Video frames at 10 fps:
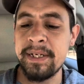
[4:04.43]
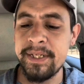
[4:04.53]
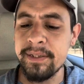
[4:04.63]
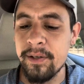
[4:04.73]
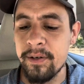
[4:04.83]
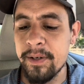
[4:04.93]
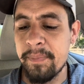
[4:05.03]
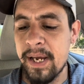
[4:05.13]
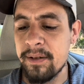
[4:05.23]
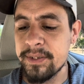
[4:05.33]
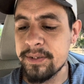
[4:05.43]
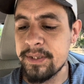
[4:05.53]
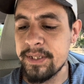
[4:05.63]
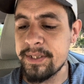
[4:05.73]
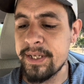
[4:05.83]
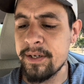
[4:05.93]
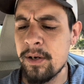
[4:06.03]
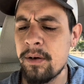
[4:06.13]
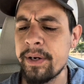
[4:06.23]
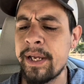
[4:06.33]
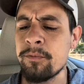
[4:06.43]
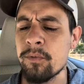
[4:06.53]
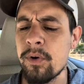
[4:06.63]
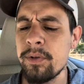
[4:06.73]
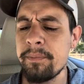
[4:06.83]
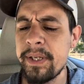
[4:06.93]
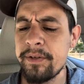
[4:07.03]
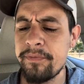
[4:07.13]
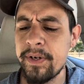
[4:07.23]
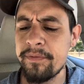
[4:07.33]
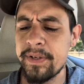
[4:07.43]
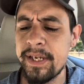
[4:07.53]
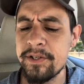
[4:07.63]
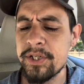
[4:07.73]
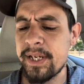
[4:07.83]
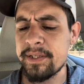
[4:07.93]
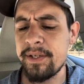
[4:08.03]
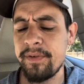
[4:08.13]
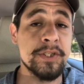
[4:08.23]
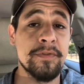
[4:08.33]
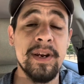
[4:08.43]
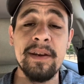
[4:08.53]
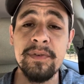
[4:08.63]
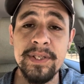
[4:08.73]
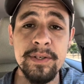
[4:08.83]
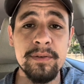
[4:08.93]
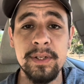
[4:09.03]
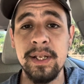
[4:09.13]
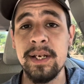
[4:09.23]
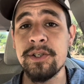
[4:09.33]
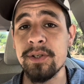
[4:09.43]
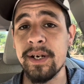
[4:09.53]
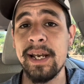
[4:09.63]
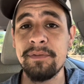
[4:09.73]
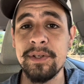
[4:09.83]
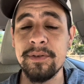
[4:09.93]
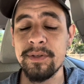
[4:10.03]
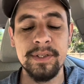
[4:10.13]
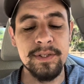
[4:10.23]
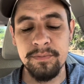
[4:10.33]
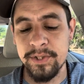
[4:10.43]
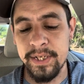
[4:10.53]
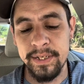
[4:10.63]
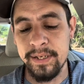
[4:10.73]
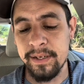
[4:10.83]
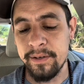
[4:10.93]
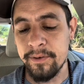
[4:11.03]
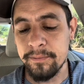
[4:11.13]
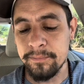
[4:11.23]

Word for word: did learn about this thing called enrollment verification activity. For every single class, you're gonna have to do this, which I did not know.